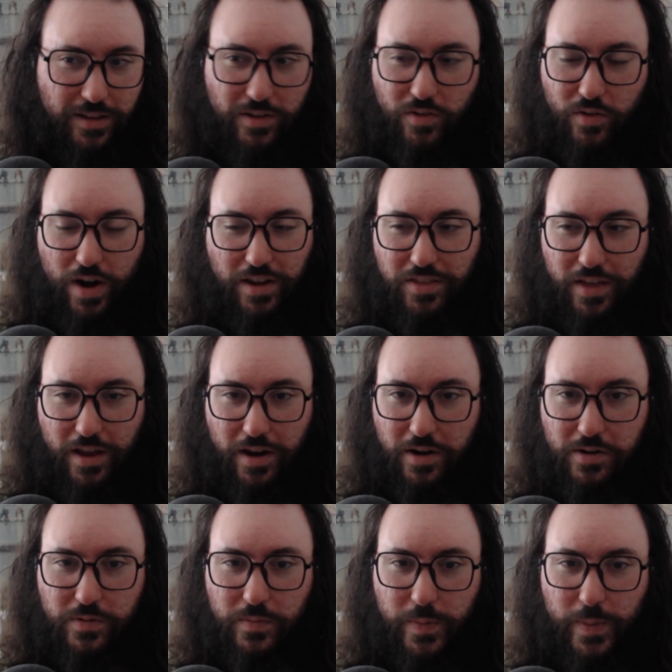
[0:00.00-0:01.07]
right
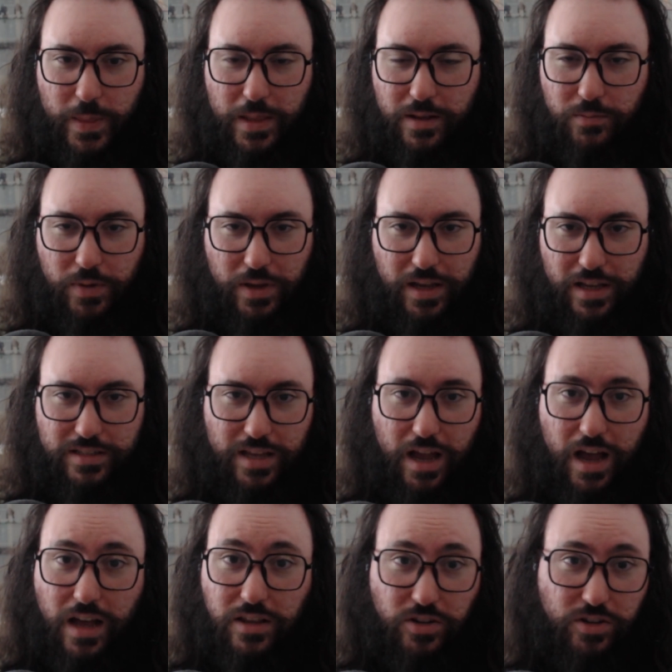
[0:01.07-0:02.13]
there because I
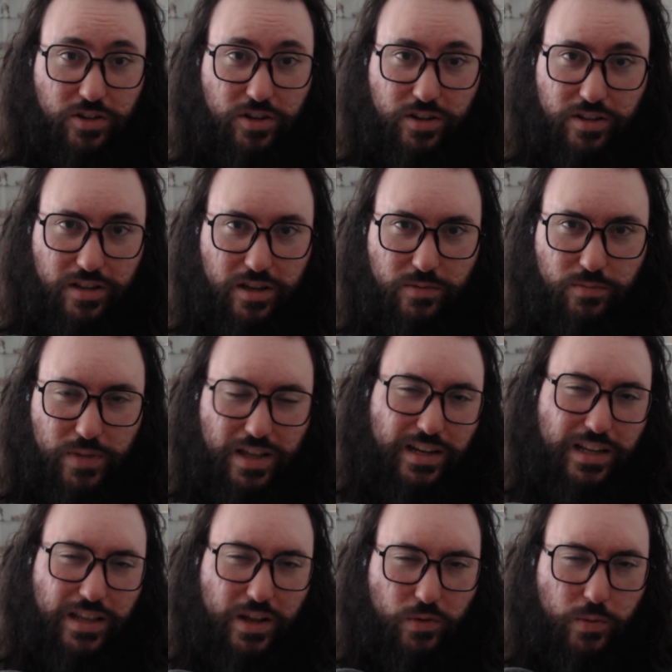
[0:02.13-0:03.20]
undercooked them
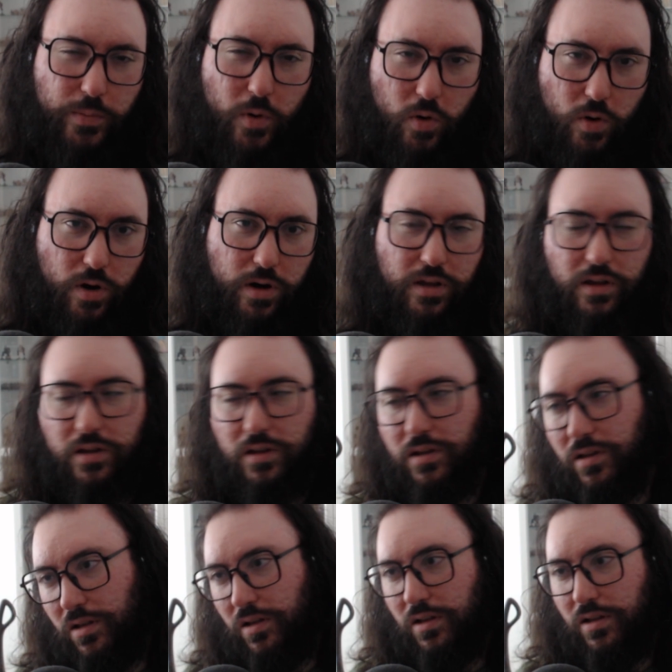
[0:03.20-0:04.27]
and they were pork.
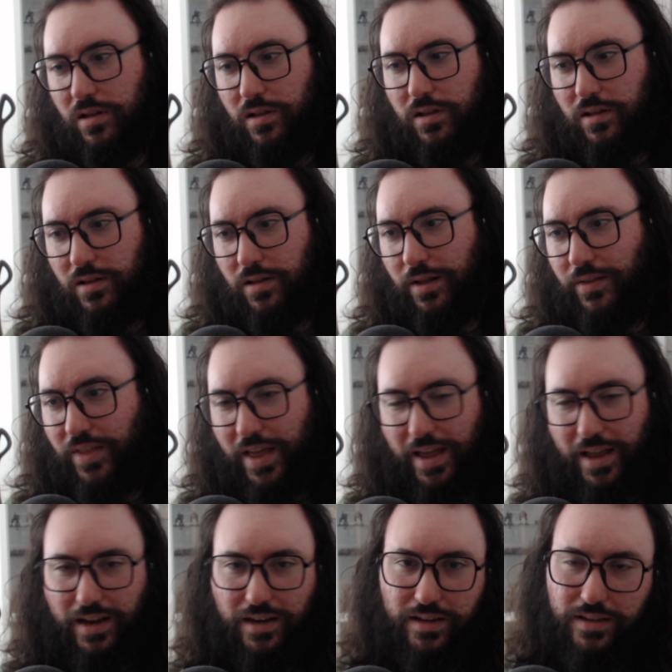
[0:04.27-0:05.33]
And
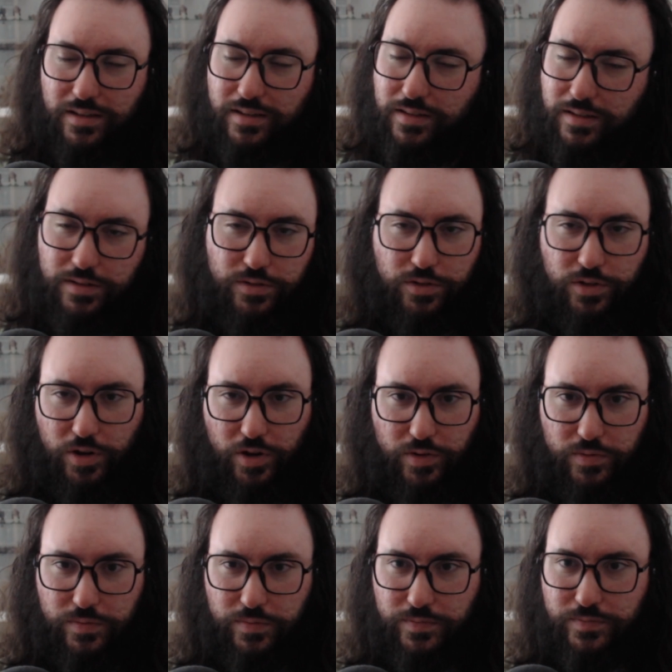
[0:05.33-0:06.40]
then, you know,